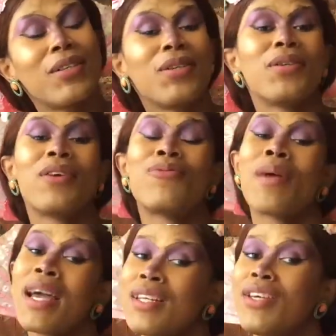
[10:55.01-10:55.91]
right in
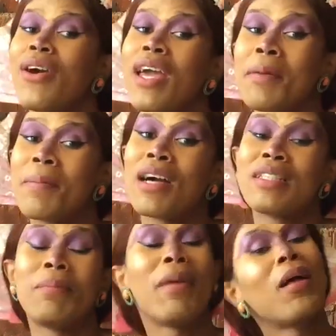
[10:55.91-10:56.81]
your inbox and
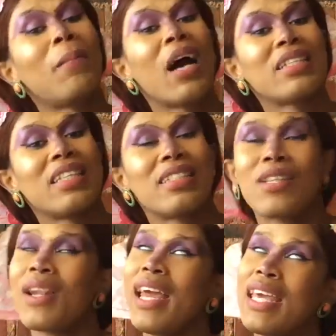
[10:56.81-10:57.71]
mailboxes. So like,
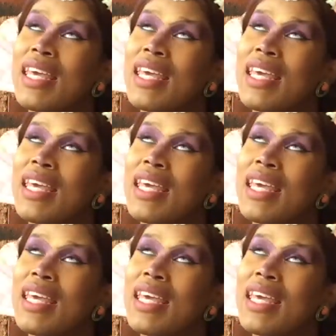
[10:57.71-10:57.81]
yeah,